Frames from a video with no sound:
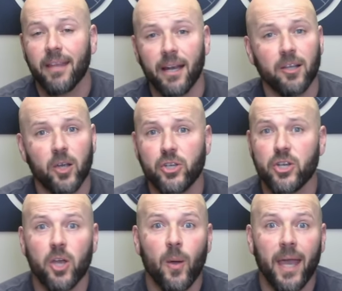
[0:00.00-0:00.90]
then I encourage
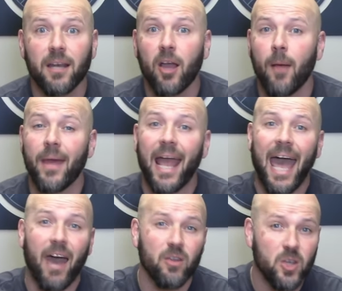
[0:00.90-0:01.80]
you to go ahead and comment,
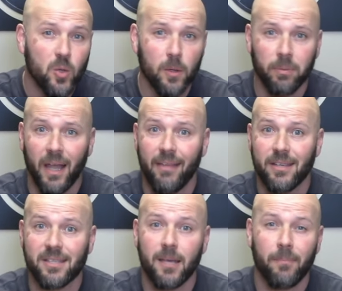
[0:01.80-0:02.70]
how do you apply
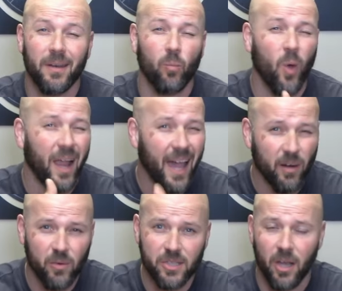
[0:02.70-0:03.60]
this tip and what
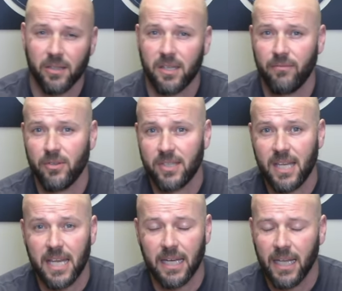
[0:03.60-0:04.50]
kind of results have you
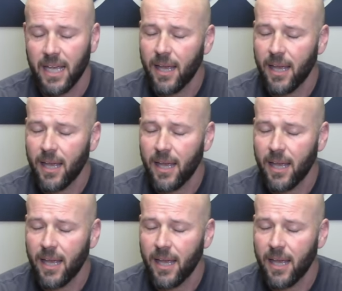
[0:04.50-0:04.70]
seen?